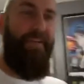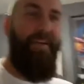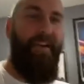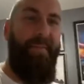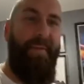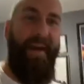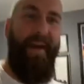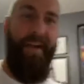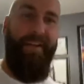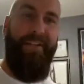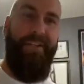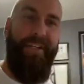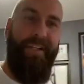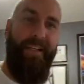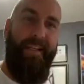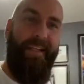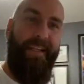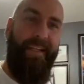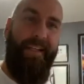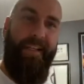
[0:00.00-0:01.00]
you very much.
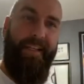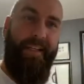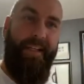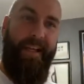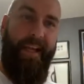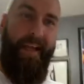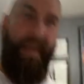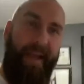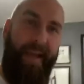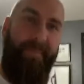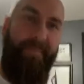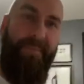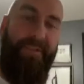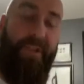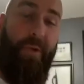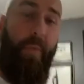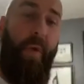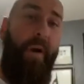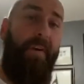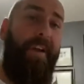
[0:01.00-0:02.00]
Um,
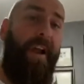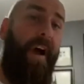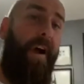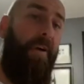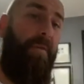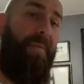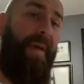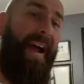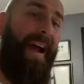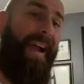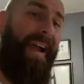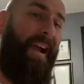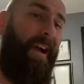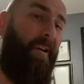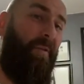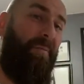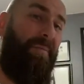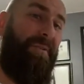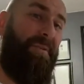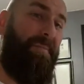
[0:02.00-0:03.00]
so Warren, I hope that
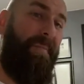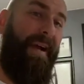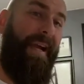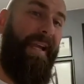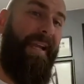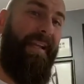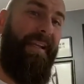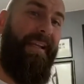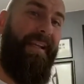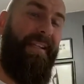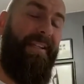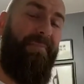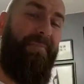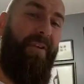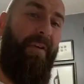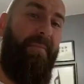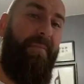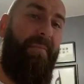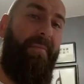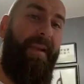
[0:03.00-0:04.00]
helps, mate. It's
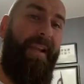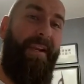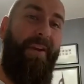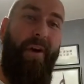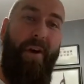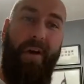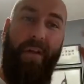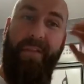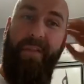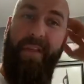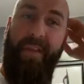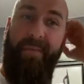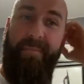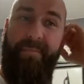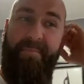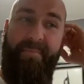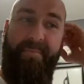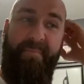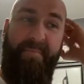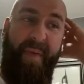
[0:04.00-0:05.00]
probably not
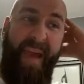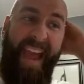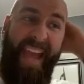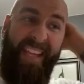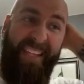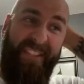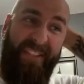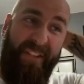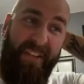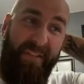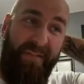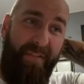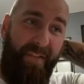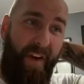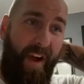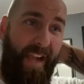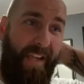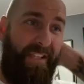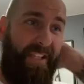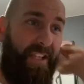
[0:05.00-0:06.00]
the best
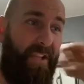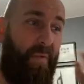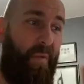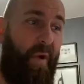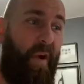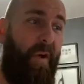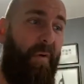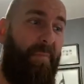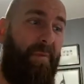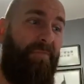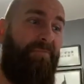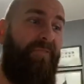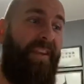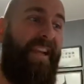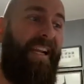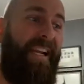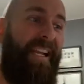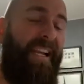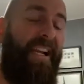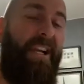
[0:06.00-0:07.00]
advice in the world, but
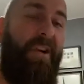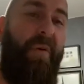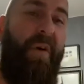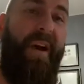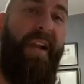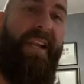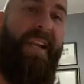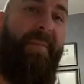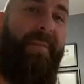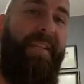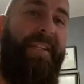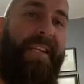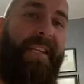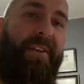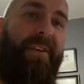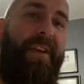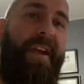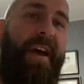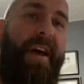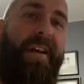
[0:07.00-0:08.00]
really you're quite
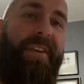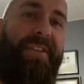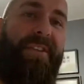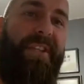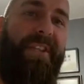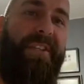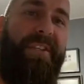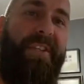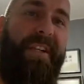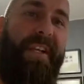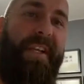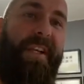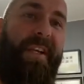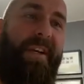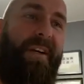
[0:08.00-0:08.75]
limited on answers.